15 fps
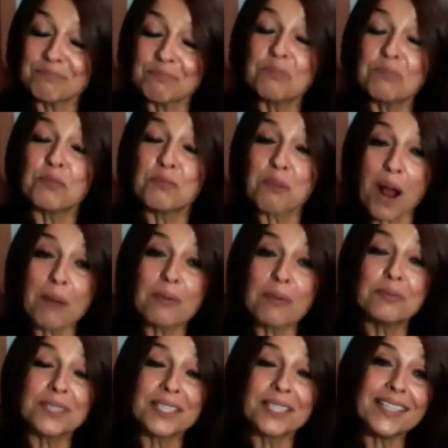would
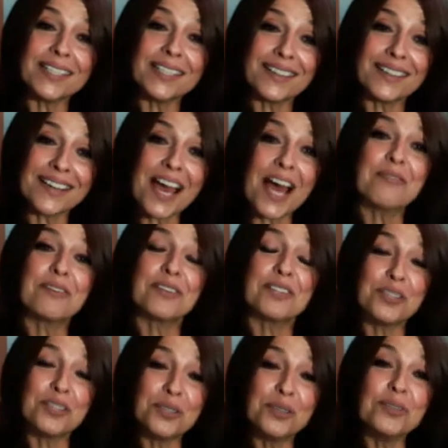probably have a
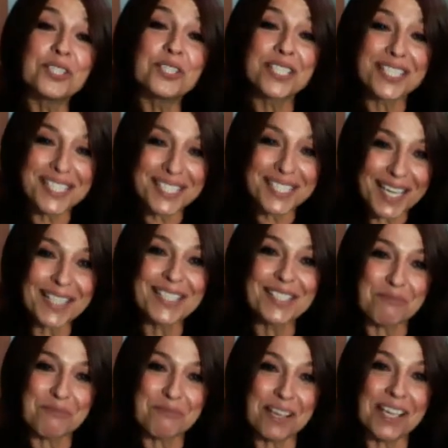huge success
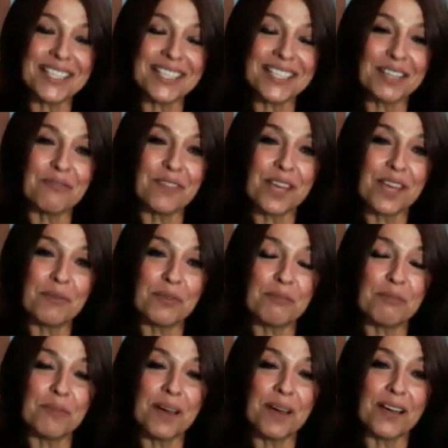rate if they
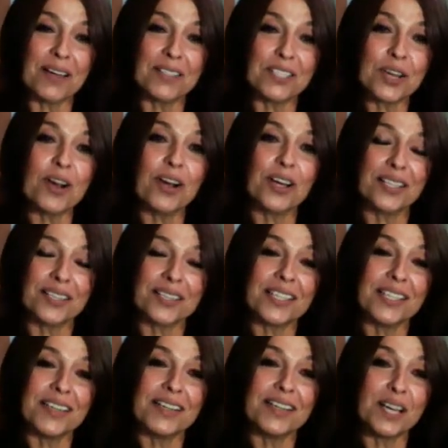would target
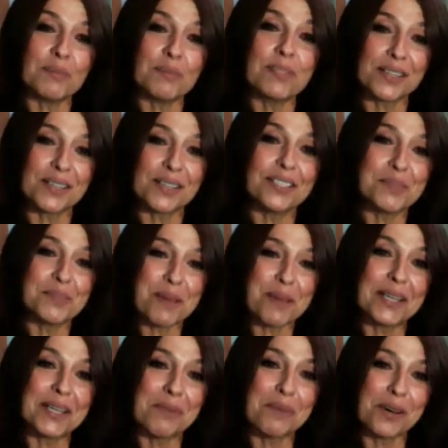the upscale
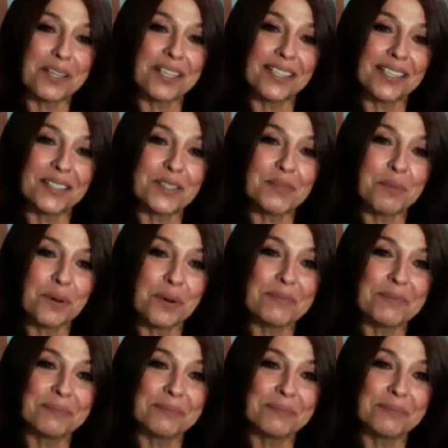Hispanic market at this point.